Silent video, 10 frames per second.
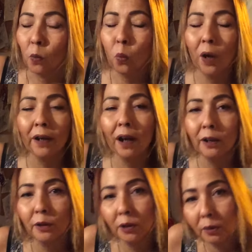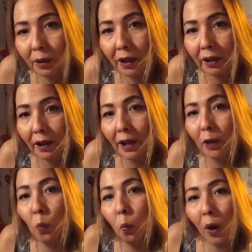what are you doing?
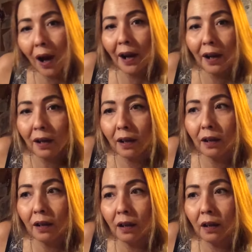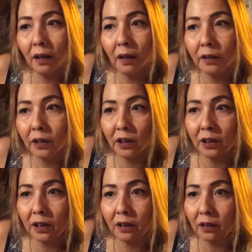And why does
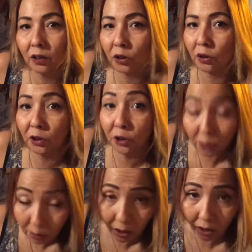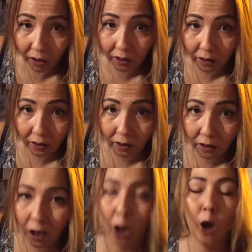it turn you on?
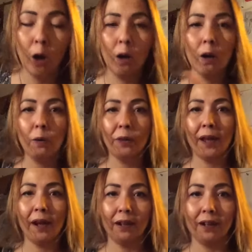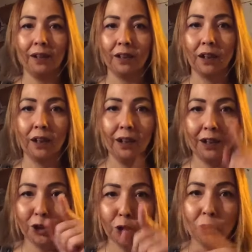Oh, there it is.
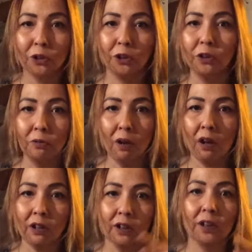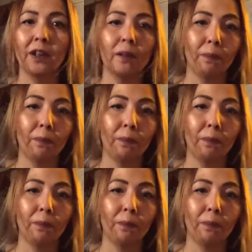It turns you on to send